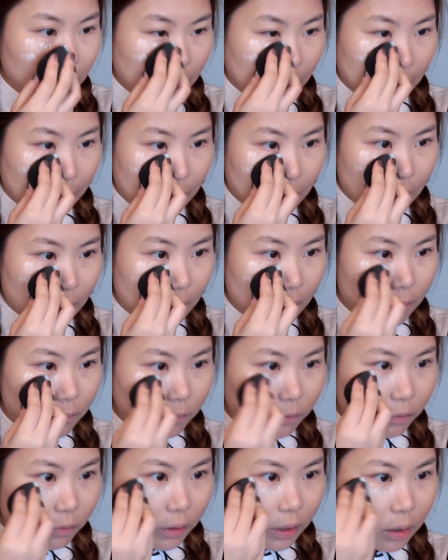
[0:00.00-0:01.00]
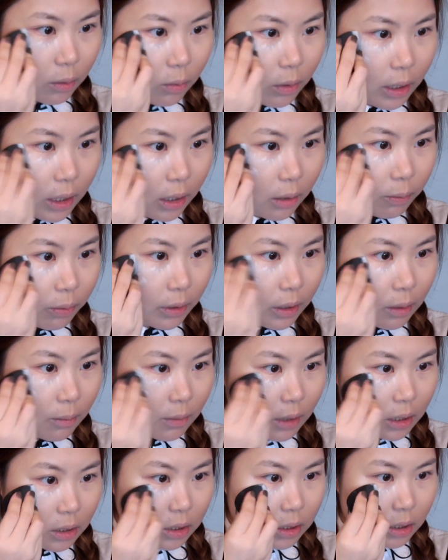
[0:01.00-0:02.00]
that everywhere pretty
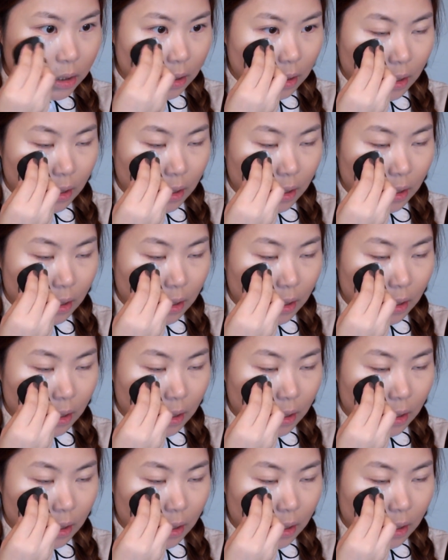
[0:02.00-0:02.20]
much.